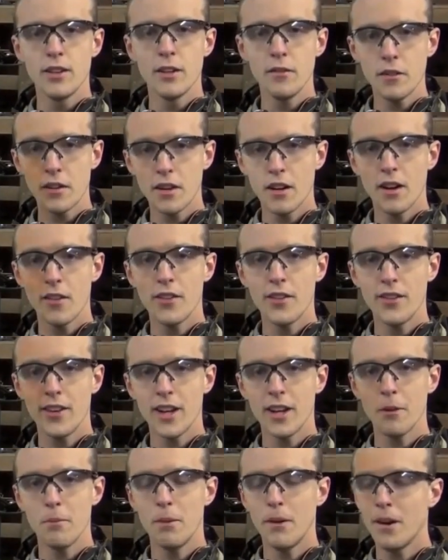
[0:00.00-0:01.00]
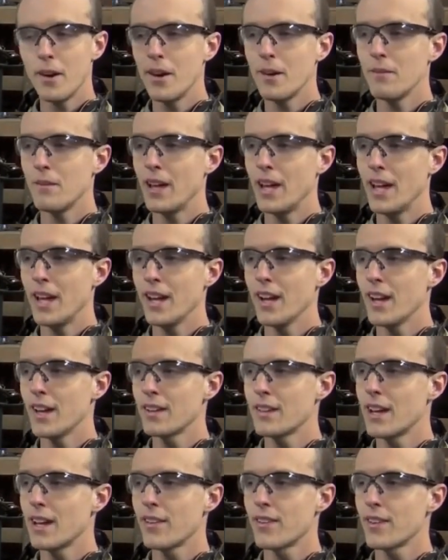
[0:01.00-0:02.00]
of difficult to tell apart and I
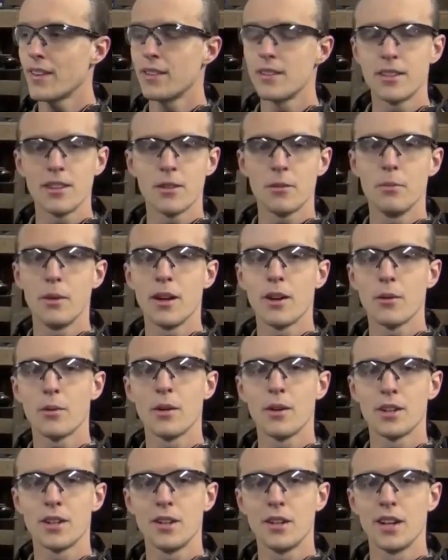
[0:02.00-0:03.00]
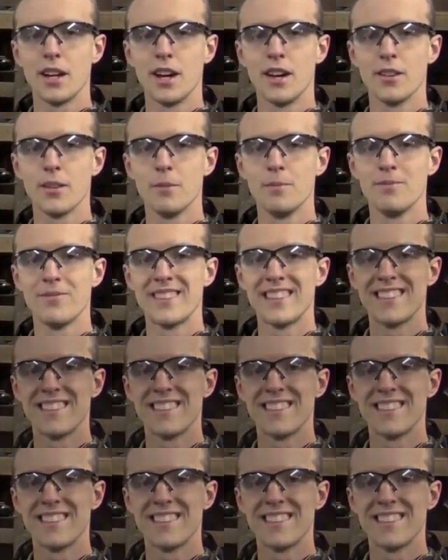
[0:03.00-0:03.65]
guess I just might as well show you guys